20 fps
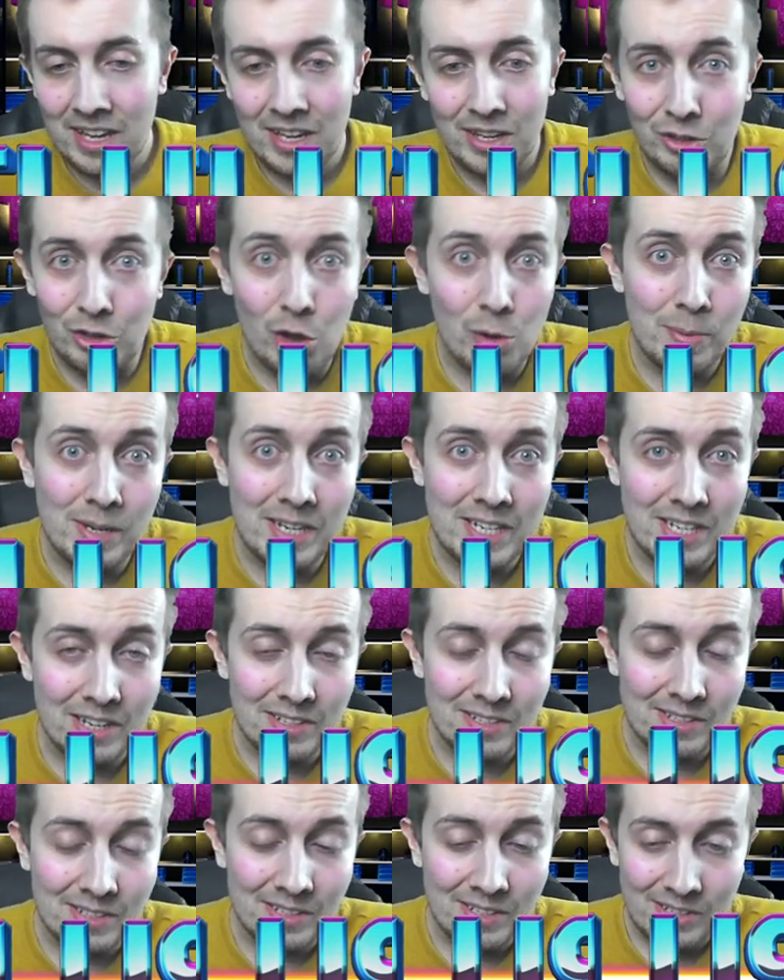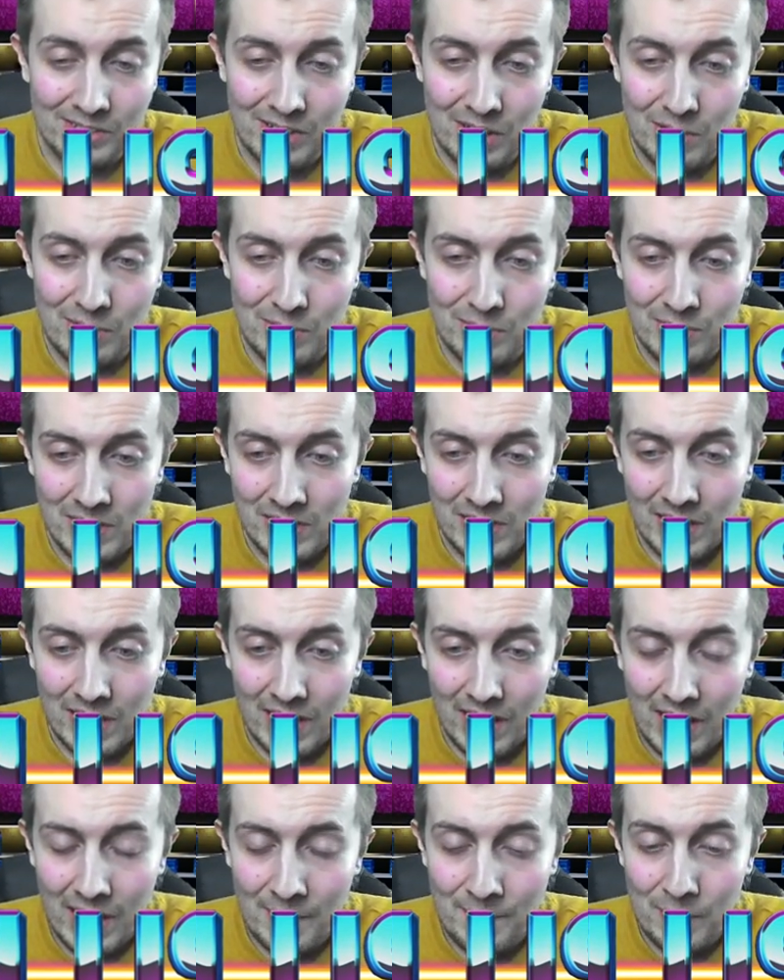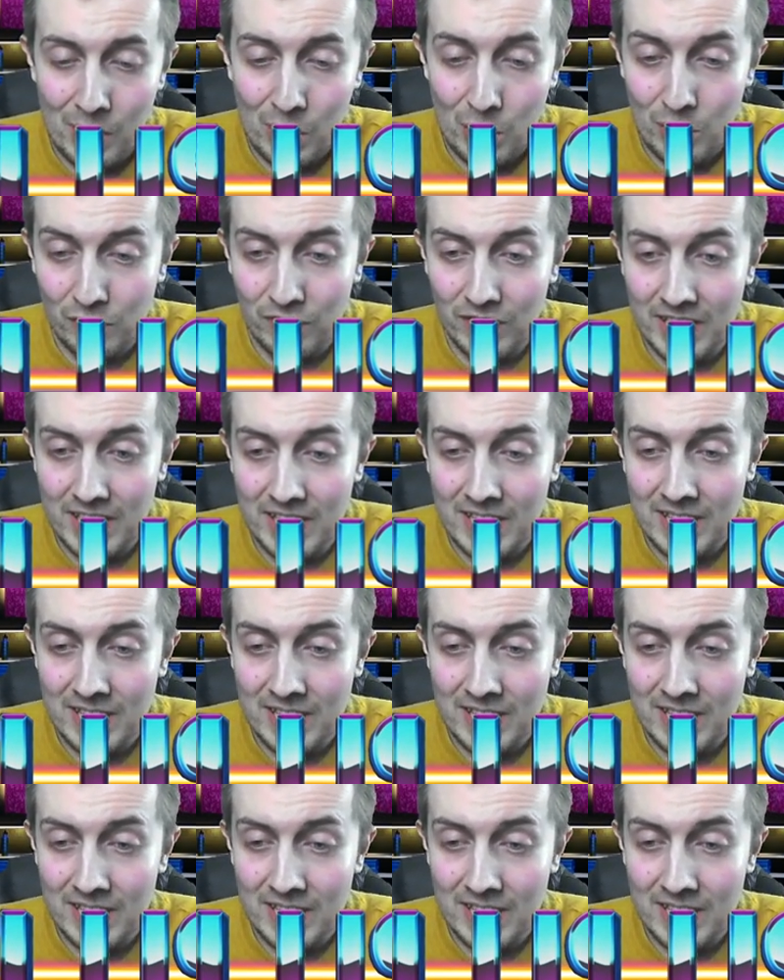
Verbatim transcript: nobody does. So um, hopefully